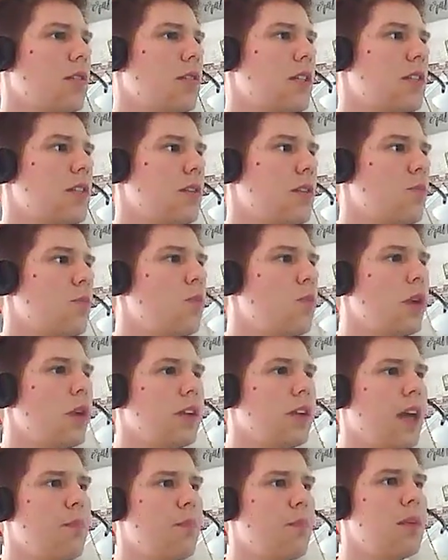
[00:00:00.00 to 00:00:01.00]
system
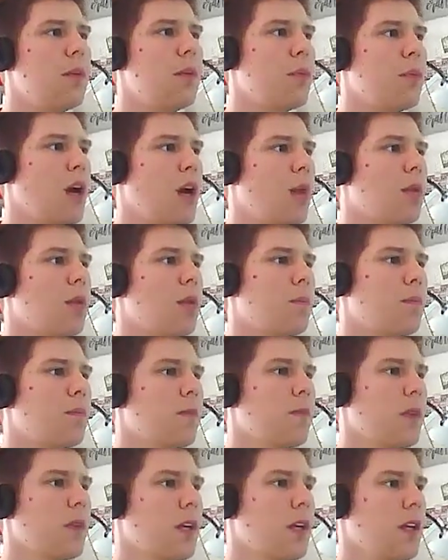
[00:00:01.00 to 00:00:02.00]
what can be the problem.
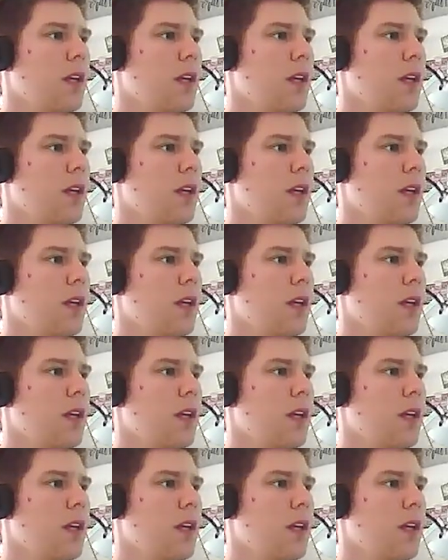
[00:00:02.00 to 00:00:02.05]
